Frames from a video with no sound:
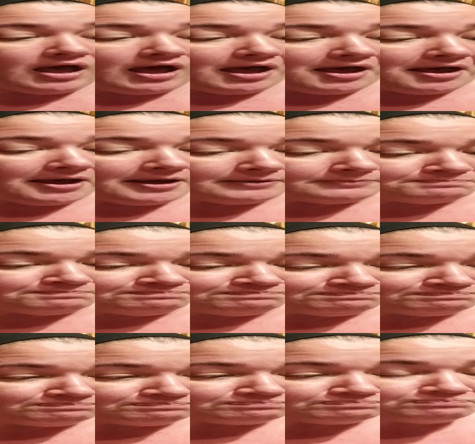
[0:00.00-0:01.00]

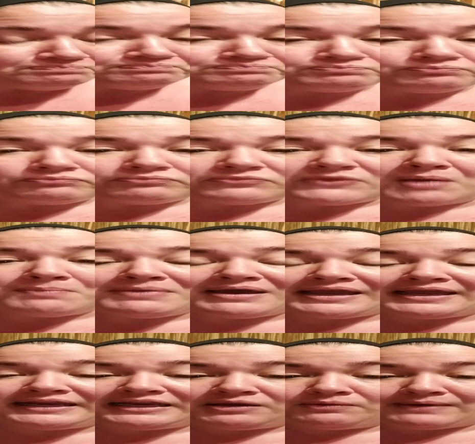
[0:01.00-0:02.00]
But
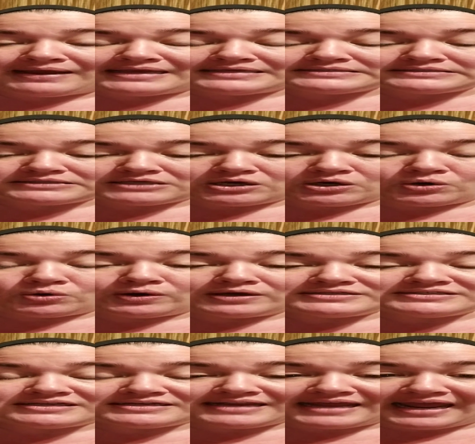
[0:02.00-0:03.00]
anyway, so
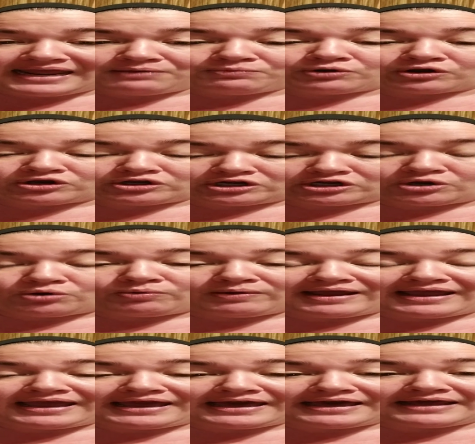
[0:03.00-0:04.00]
today we're going to go
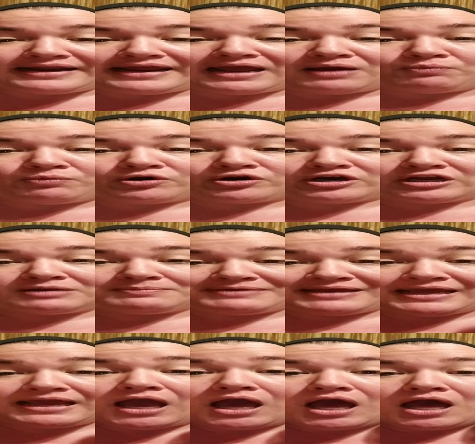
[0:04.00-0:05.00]
ahead and we're going to
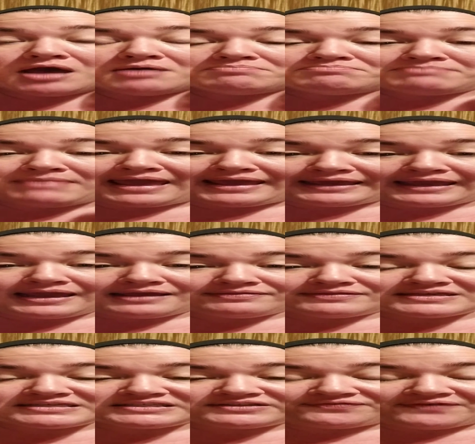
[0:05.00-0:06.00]
be making
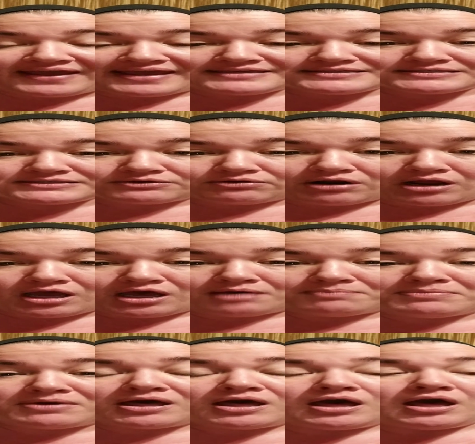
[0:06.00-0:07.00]
this face
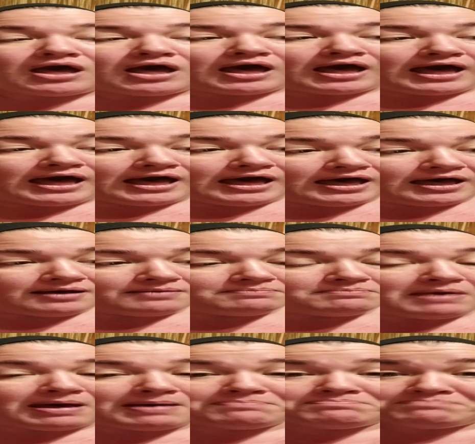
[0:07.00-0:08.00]
scrub
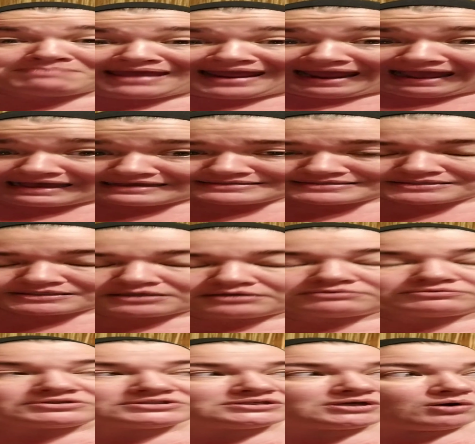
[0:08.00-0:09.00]
mask.
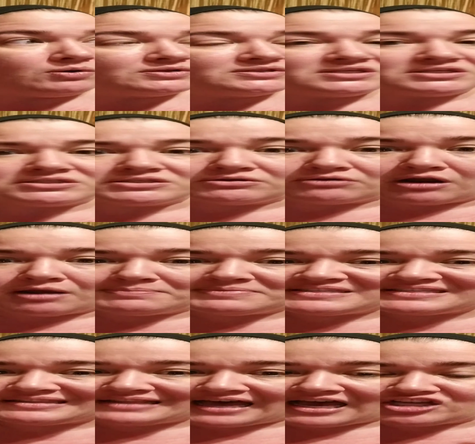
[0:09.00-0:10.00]
So it's a scrub
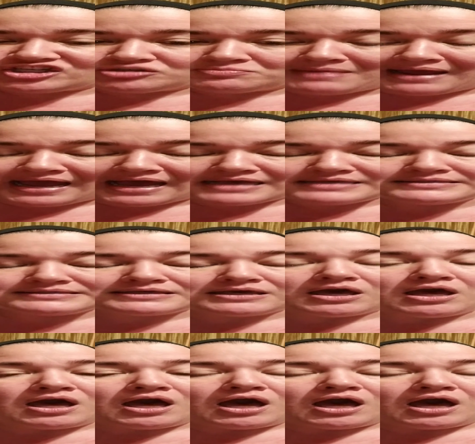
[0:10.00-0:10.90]
/ mask